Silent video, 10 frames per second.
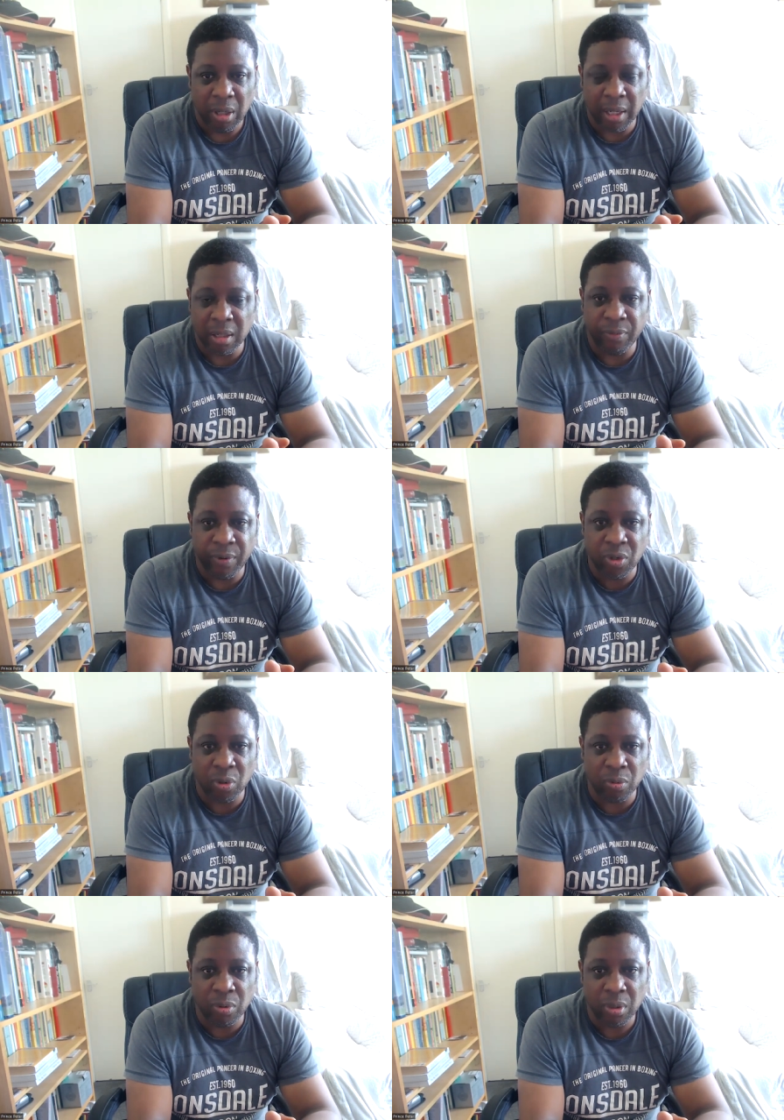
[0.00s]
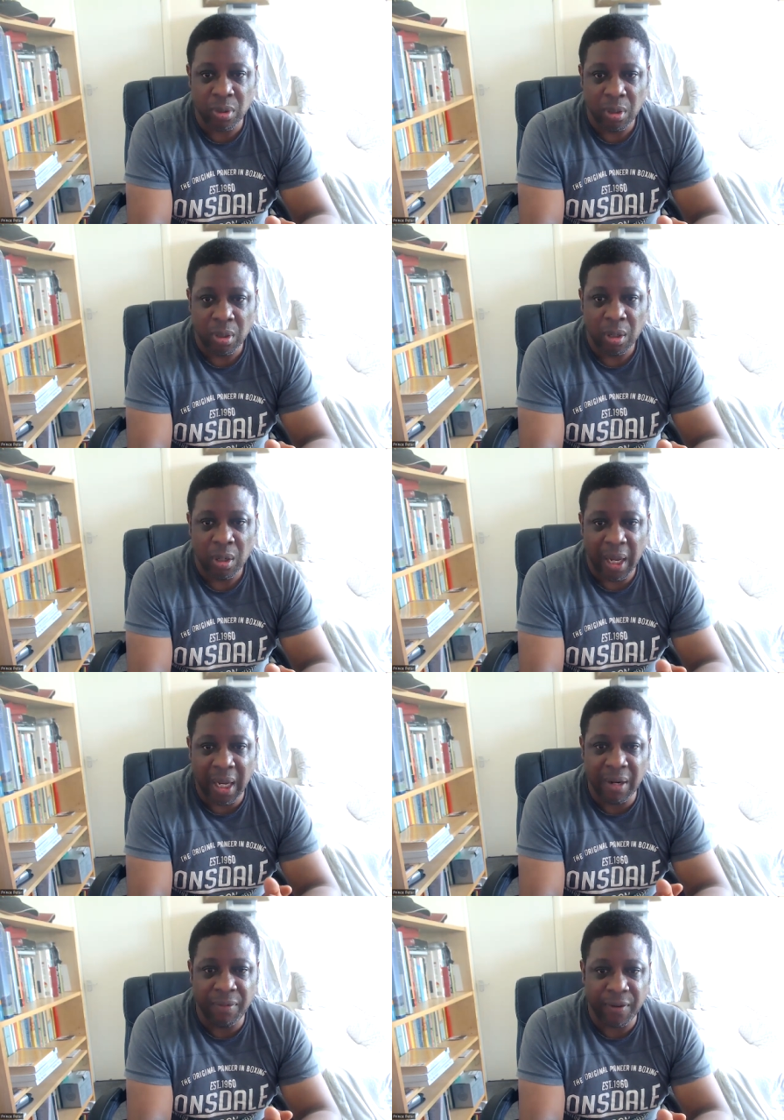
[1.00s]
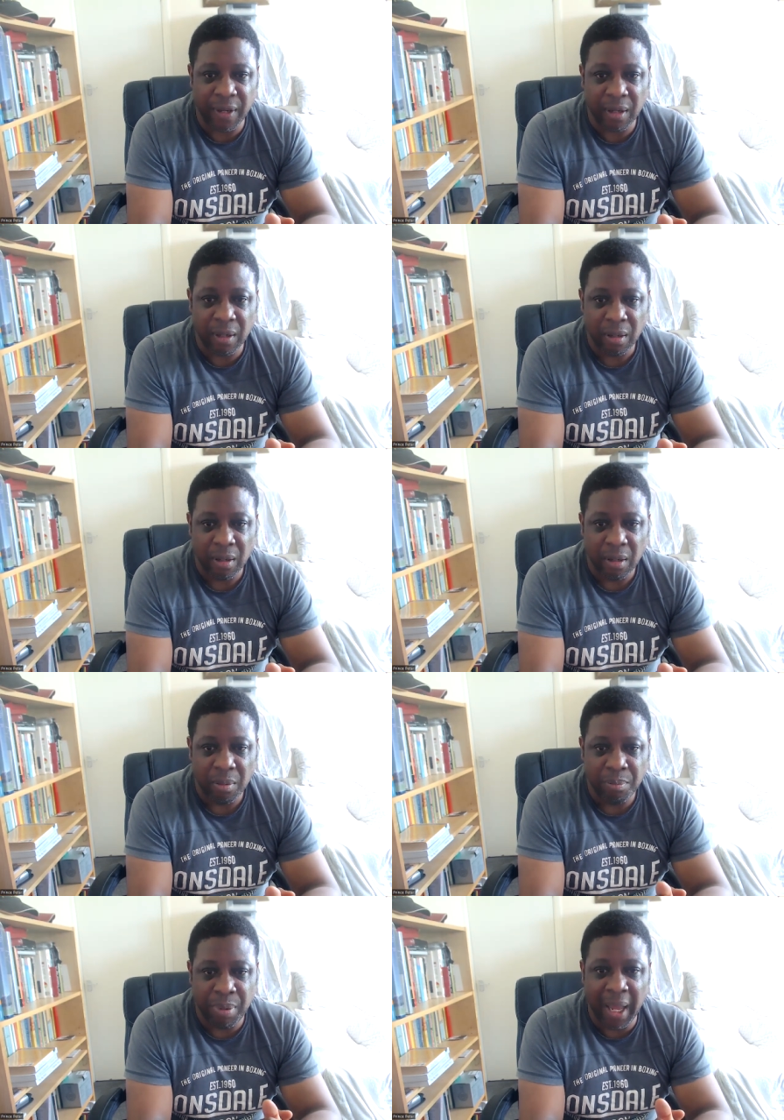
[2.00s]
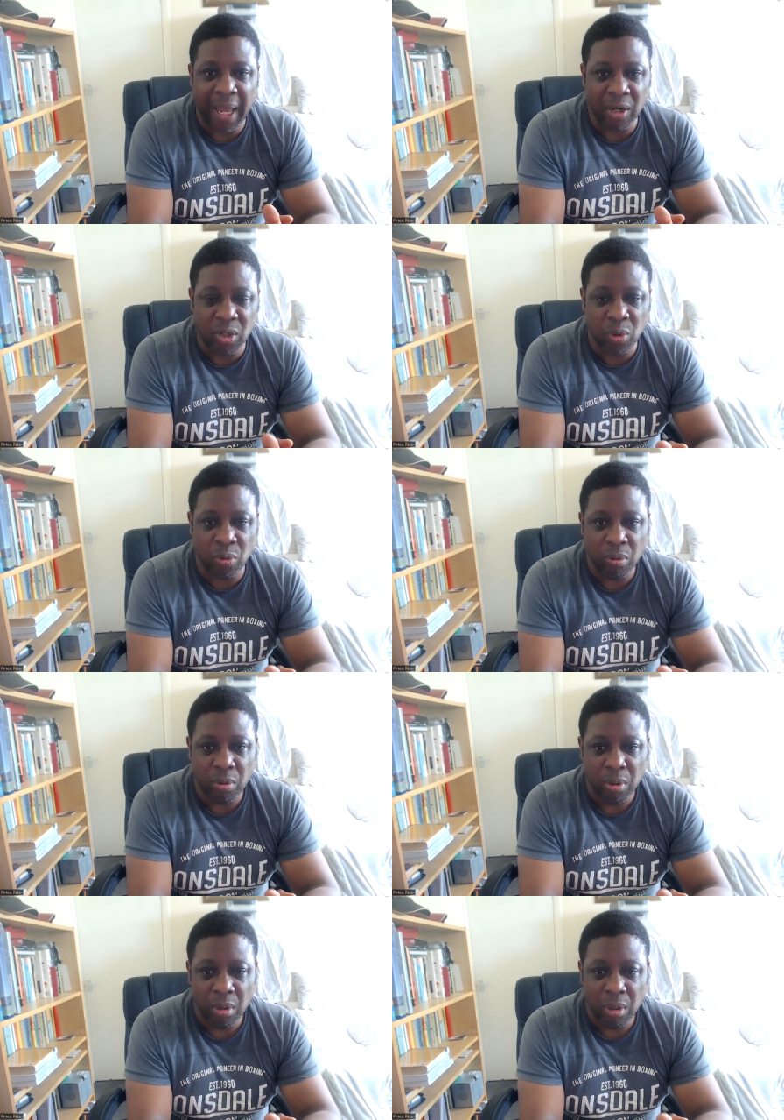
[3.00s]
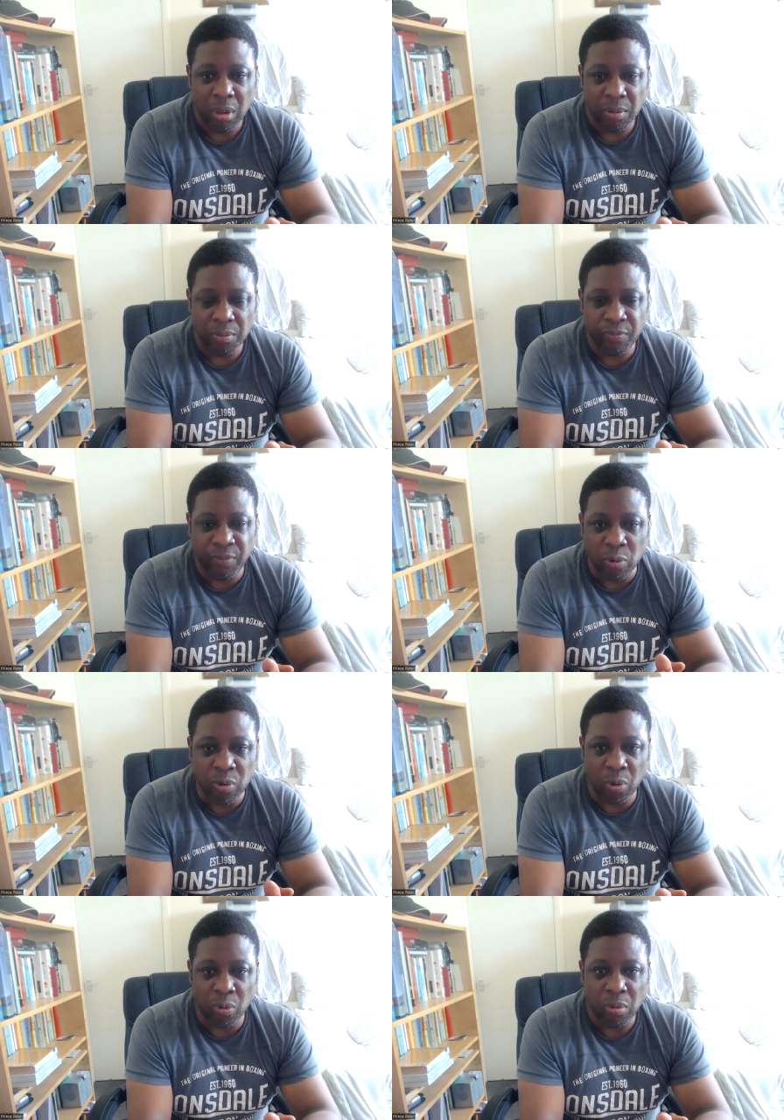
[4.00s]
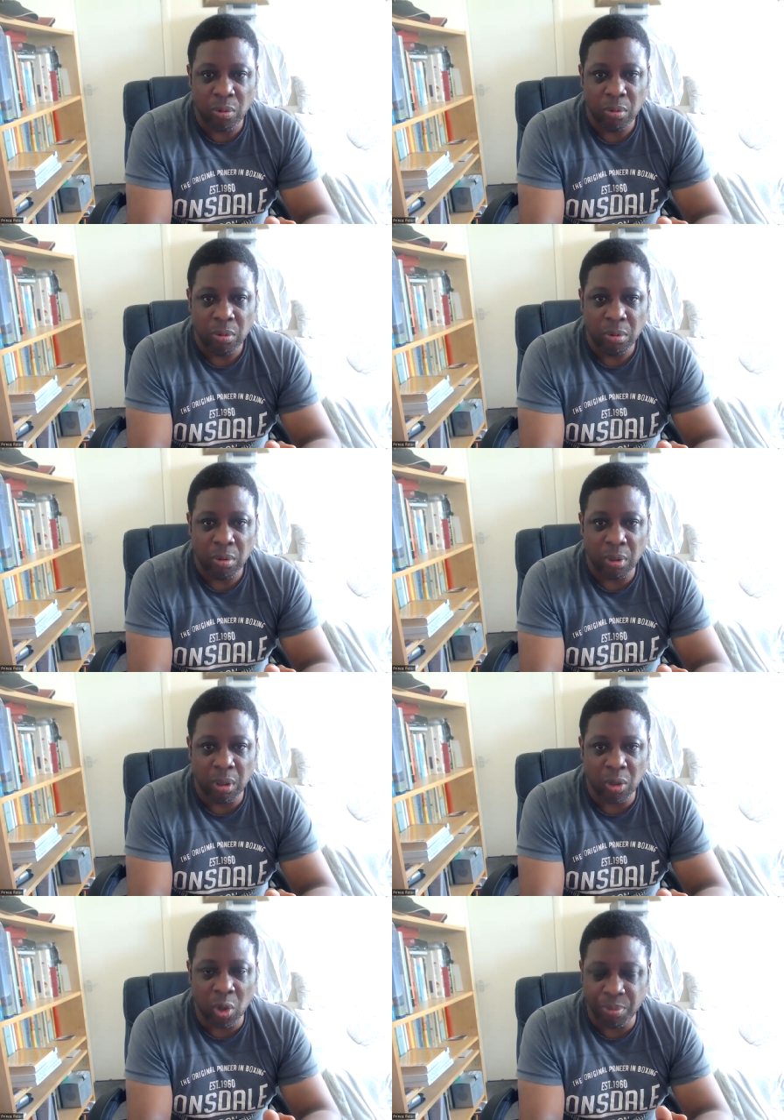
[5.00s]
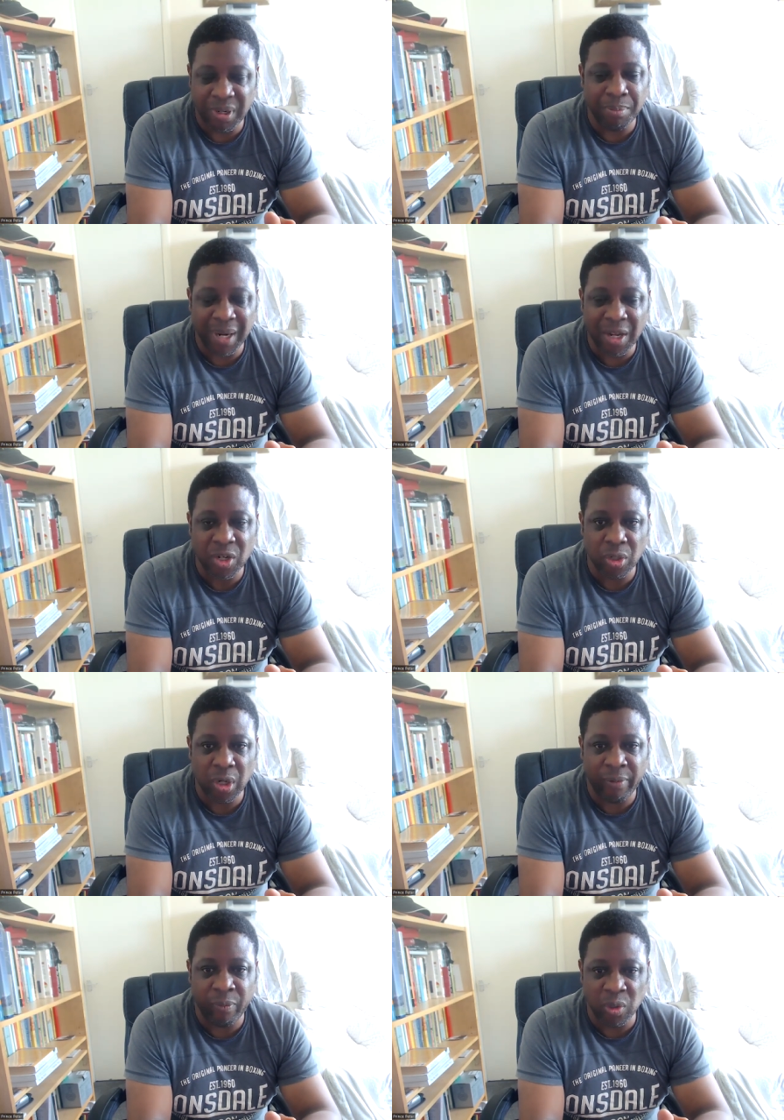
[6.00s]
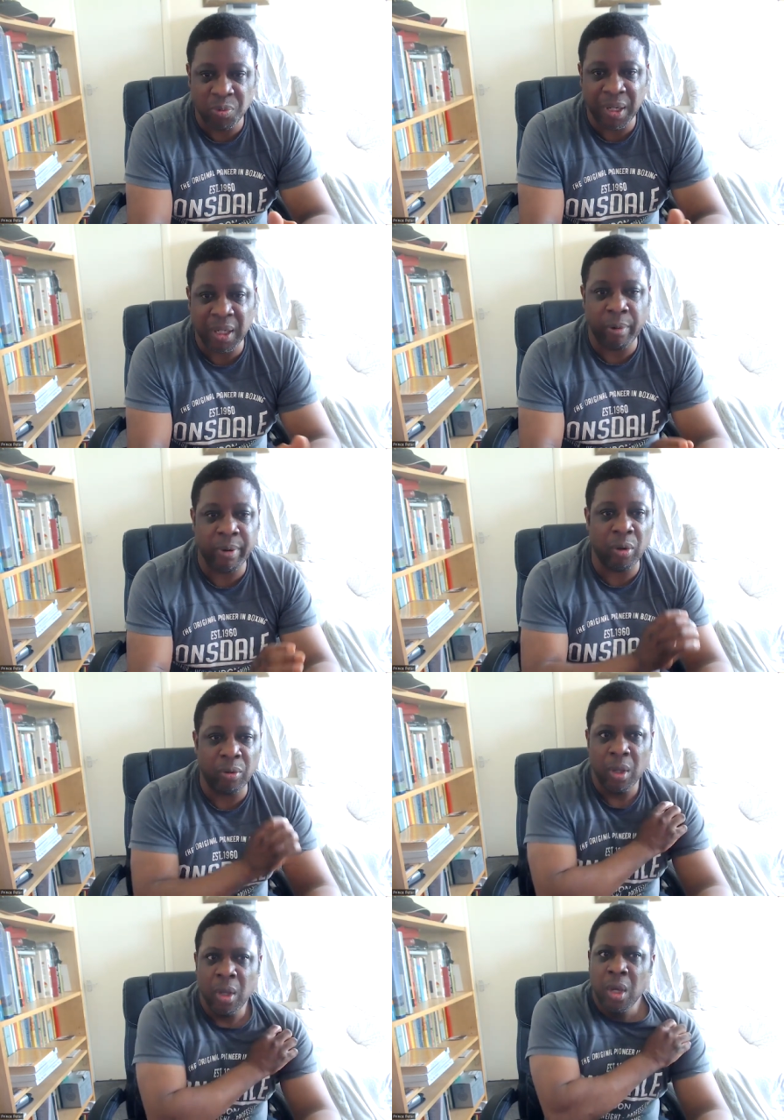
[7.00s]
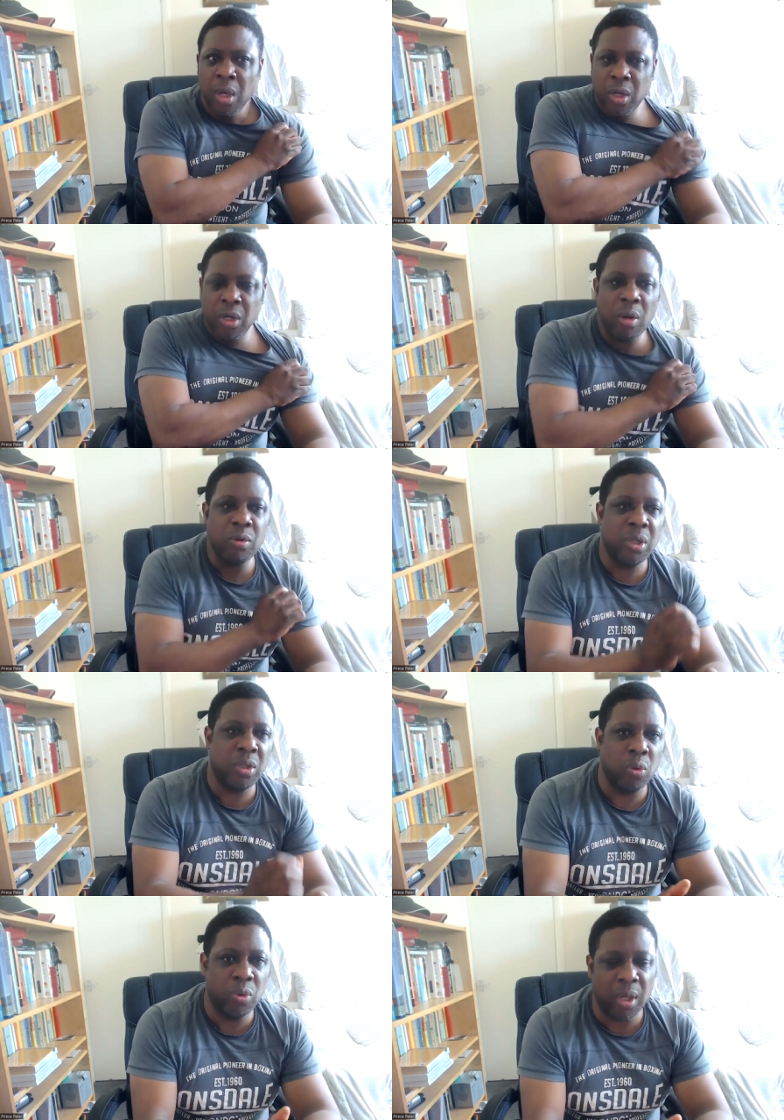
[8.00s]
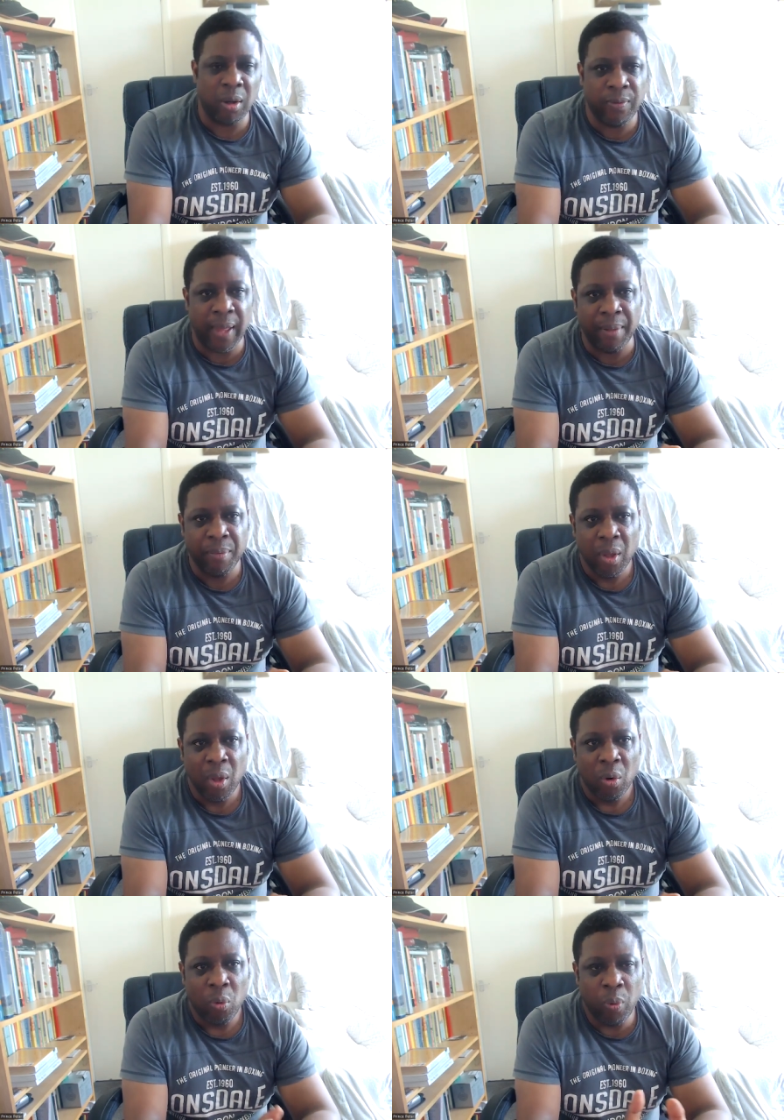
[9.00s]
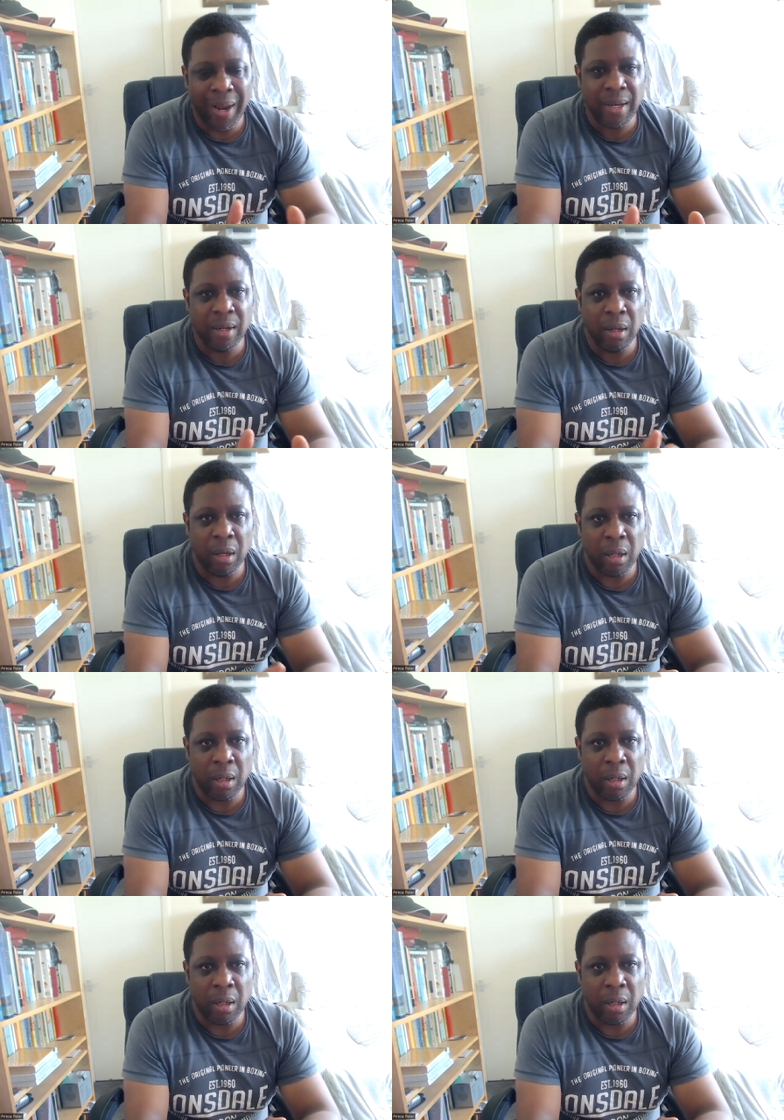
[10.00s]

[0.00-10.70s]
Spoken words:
at the vigils, anything but actual vocal condemnation of what's been going on. You notice also that when